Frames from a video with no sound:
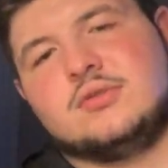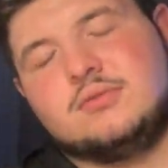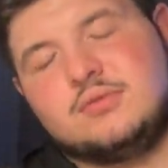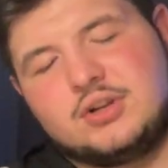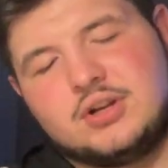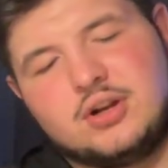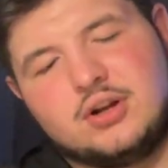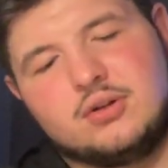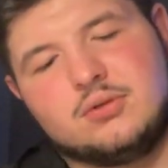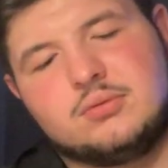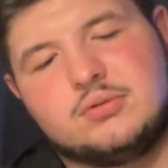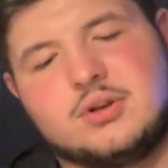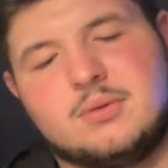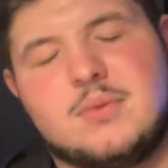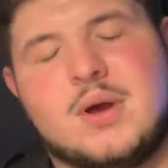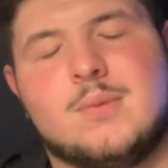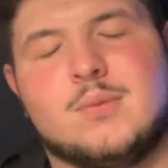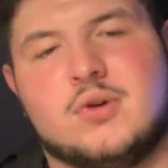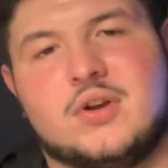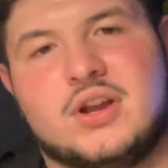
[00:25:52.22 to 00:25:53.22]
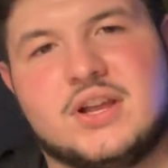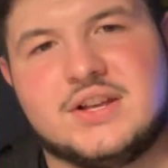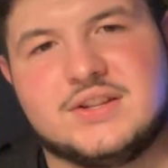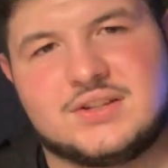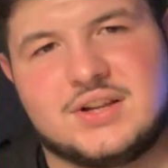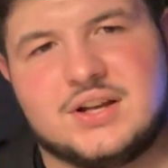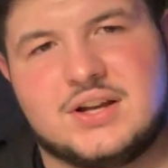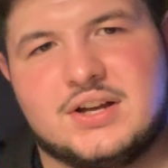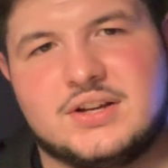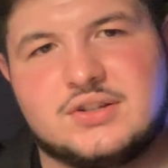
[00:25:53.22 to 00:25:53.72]
you know, commemorate
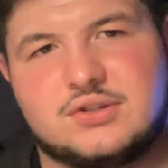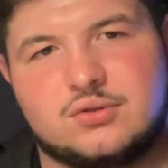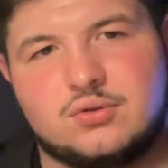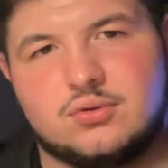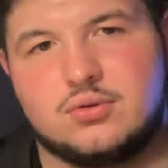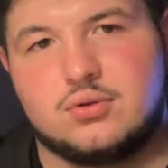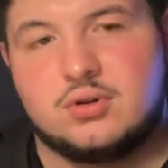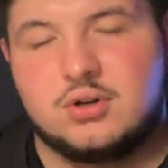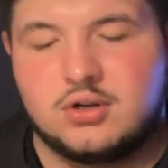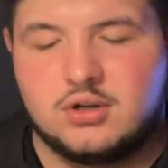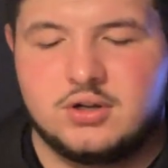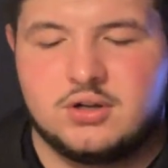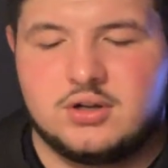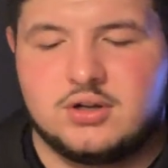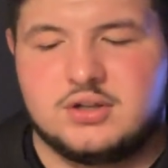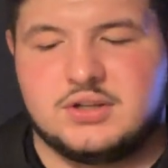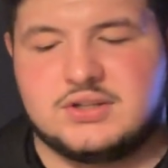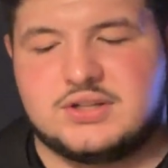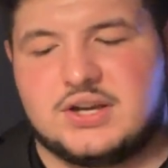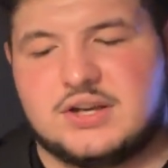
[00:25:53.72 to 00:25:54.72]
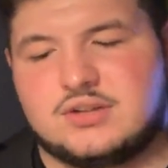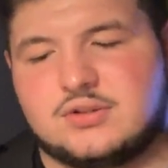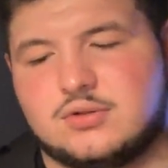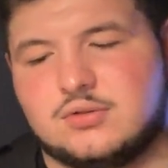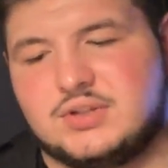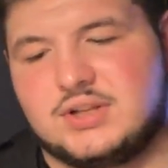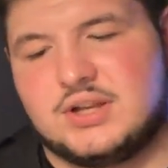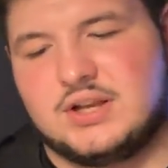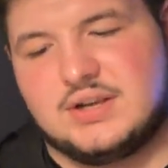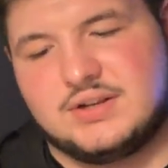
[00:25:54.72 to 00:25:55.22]
his high school, his high
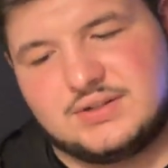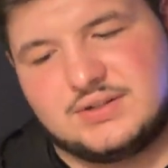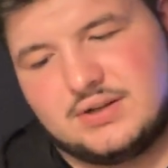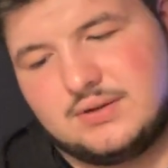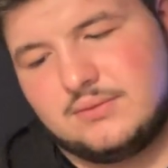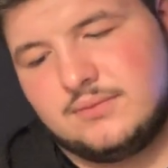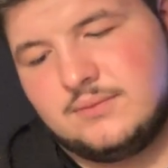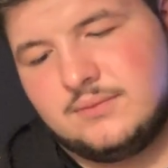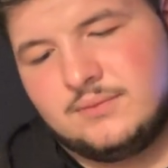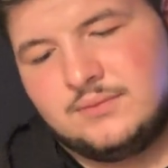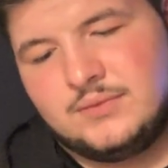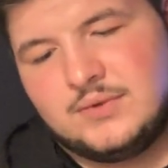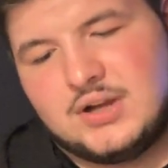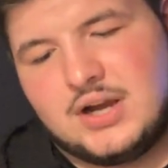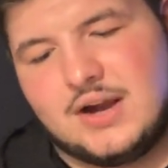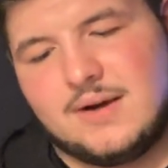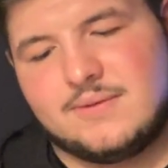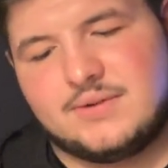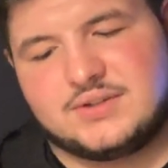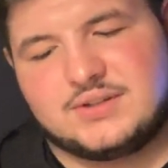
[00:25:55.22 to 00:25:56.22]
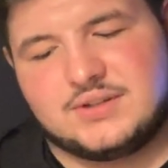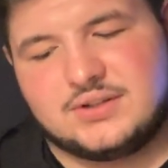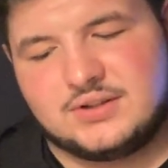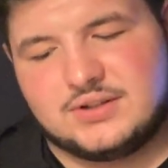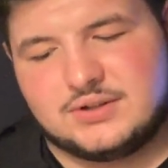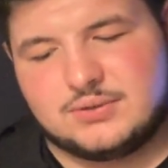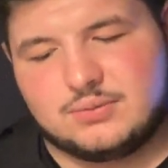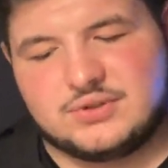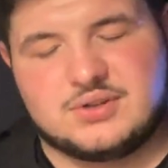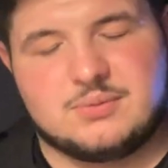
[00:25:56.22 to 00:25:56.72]
school days. And obviously
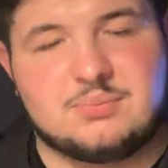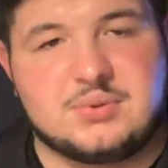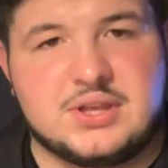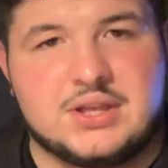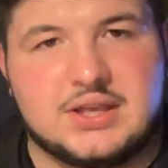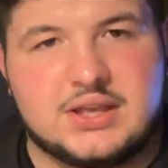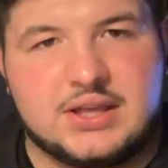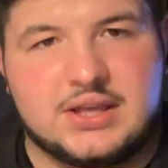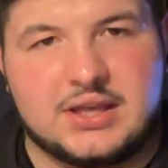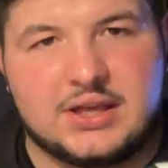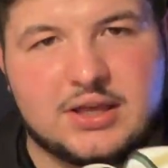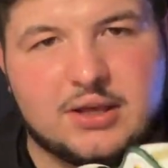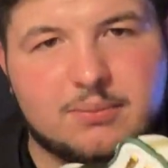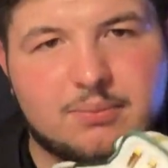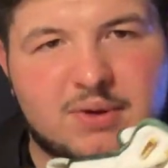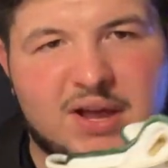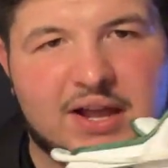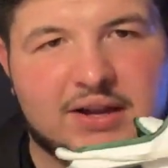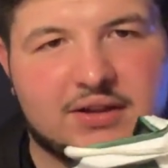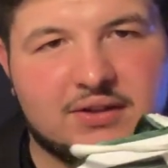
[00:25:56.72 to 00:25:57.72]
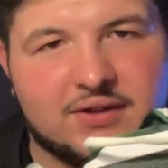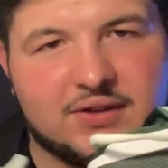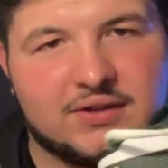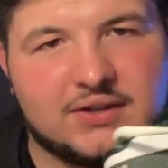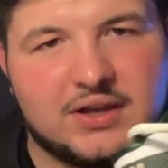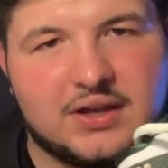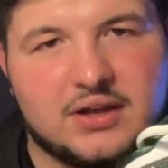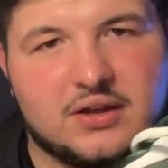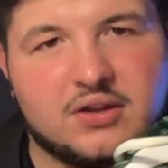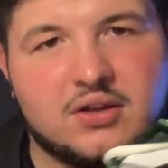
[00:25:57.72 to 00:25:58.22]
this was a PE back in the
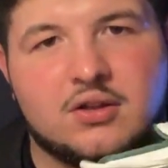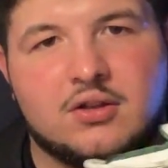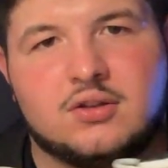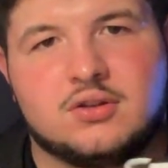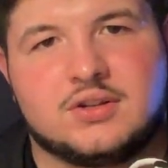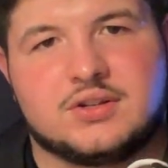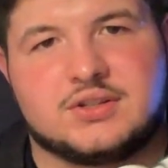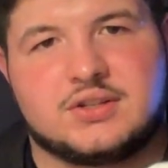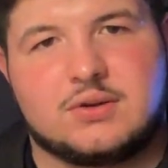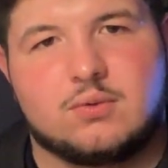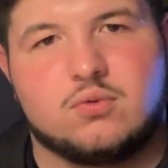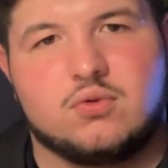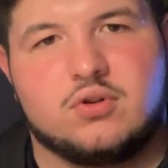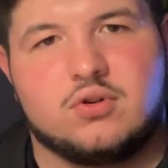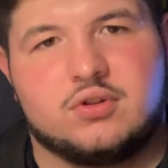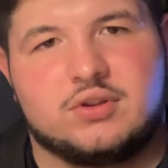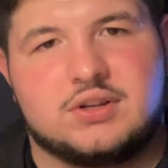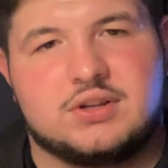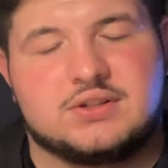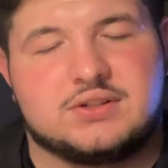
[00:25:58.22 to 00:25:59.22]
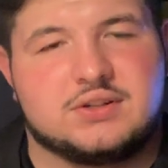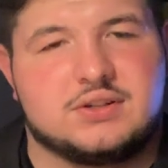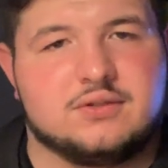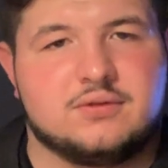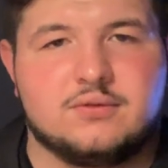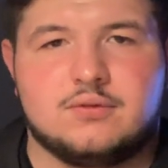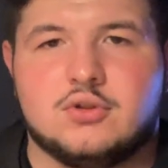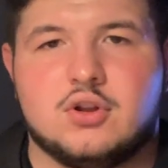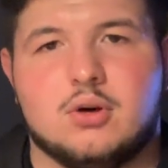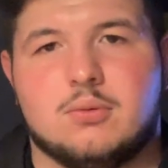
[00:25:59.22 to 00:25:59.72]
day because he wore these
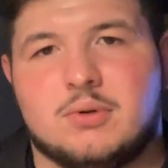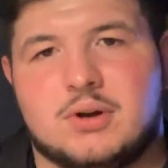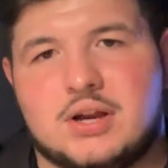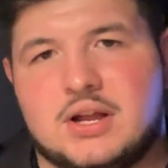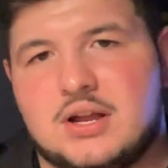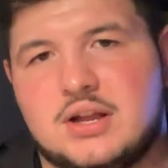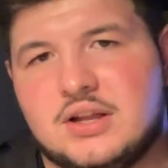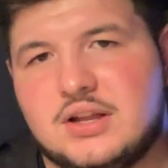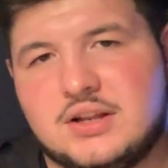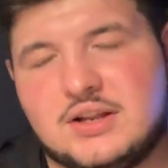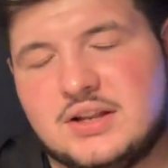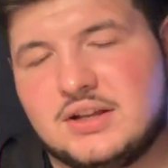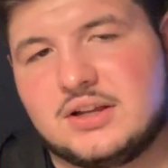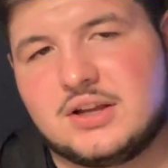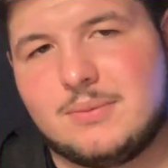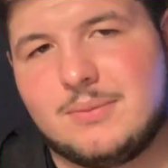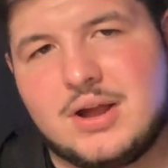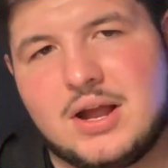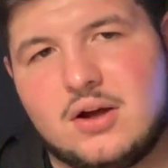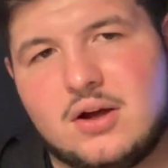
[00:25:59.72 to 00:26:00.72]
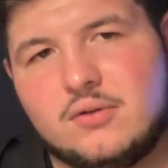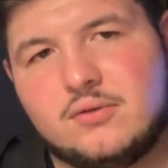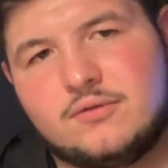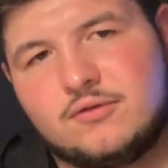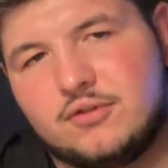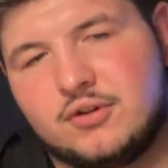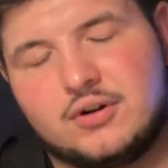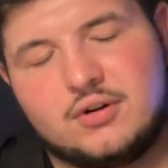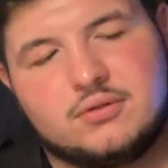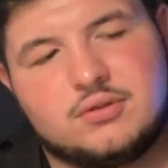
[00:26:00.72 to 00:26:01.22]
and nobody, it didn't come out
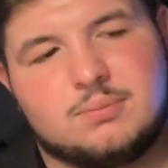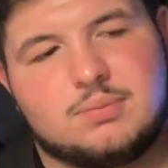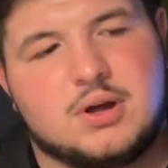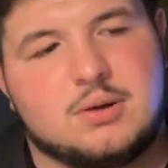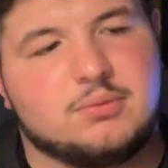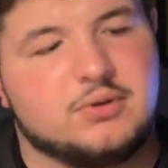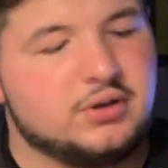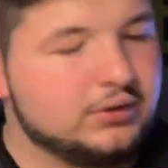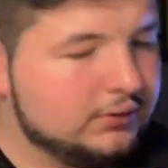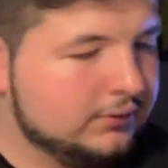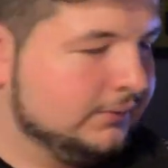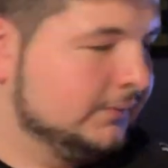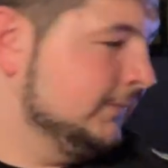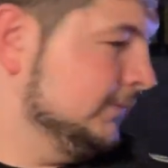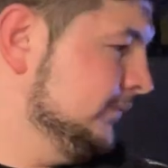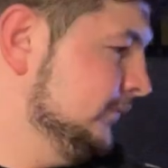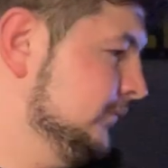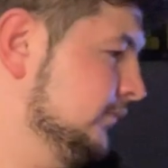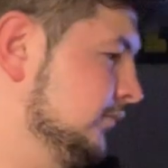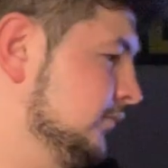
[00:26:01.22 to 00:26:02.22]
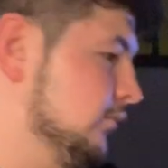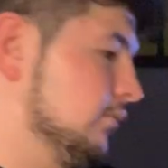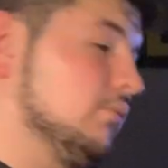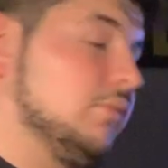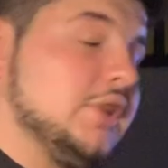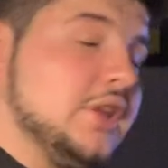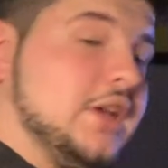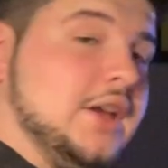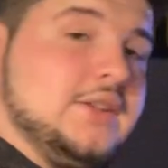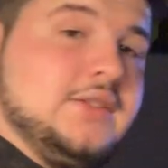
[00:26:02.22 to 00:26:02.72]
for the public.
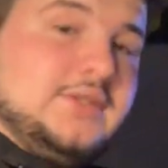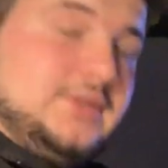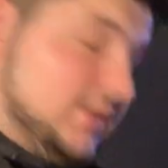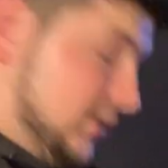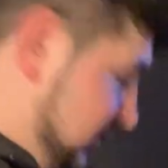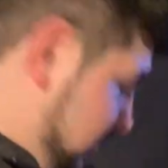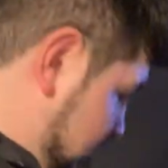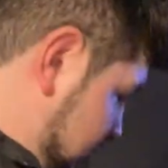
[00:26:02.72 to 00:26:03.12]
But yes,